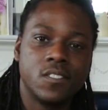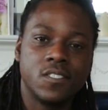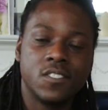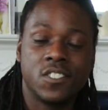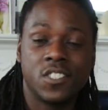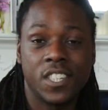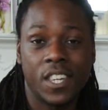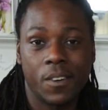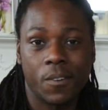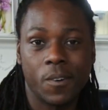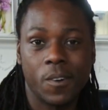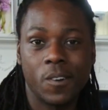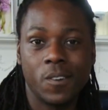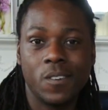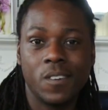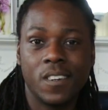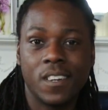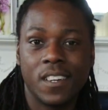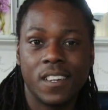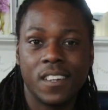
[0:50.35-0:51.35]

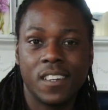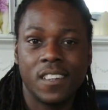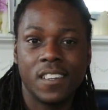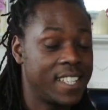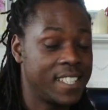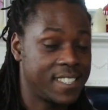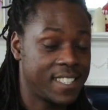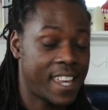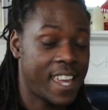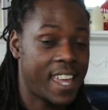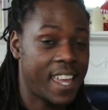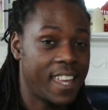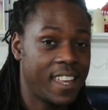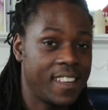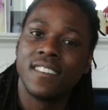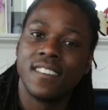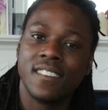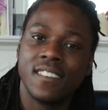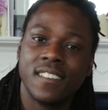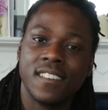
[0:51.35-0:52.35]
Zero is A,
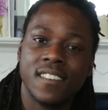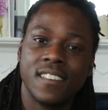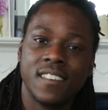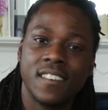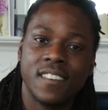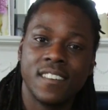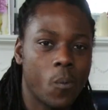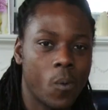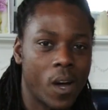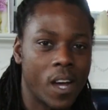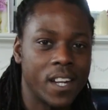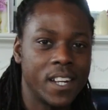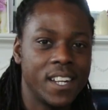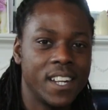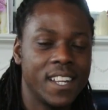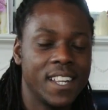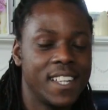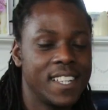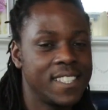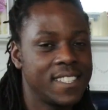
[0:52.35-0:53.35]
one
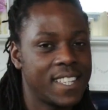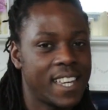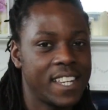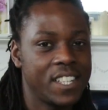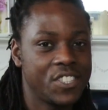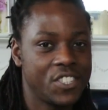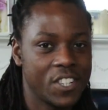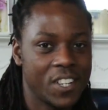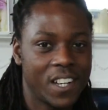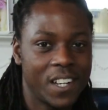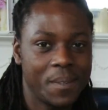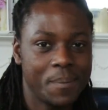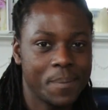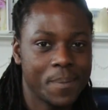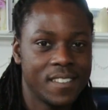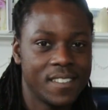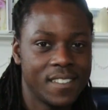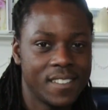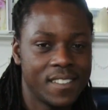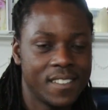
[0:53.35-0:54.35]
is A sharp,
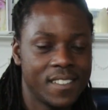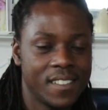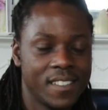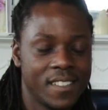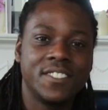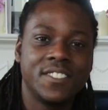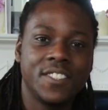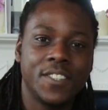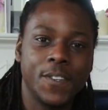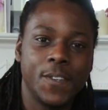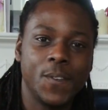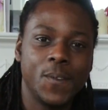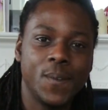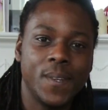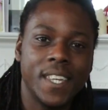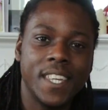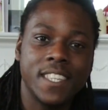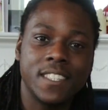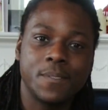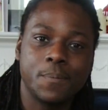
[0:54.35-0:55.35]
two
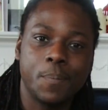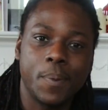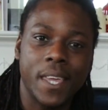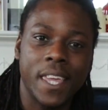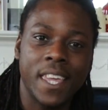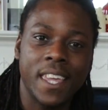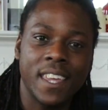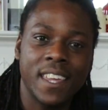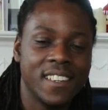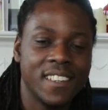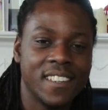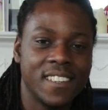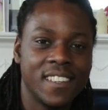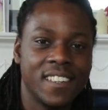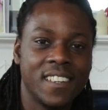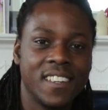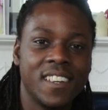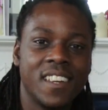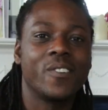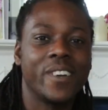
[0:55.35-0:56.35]
is B,
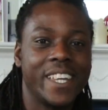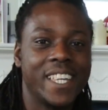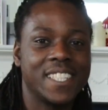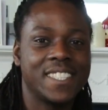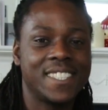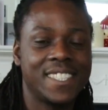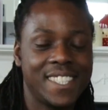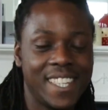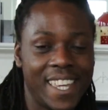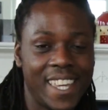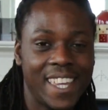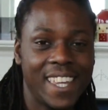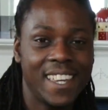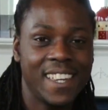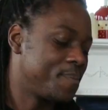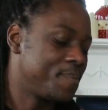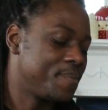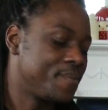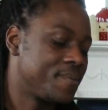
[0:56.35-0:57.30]
three is C,